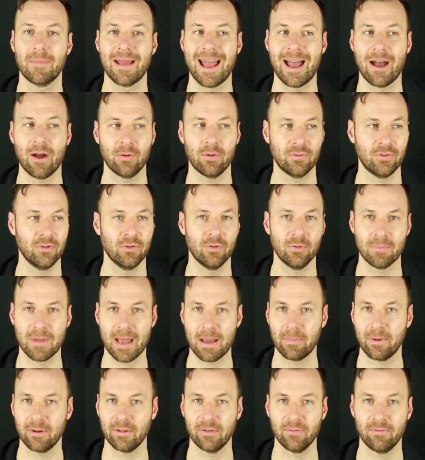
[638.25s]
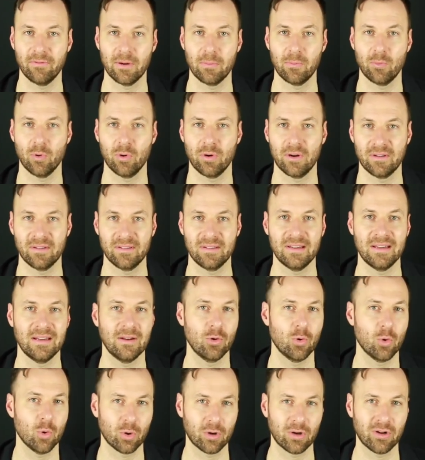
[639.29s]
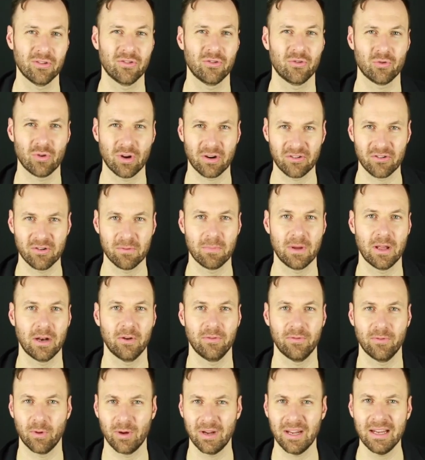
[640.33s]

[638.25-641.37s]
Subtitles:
how to map out the fretboard and see chord construction better for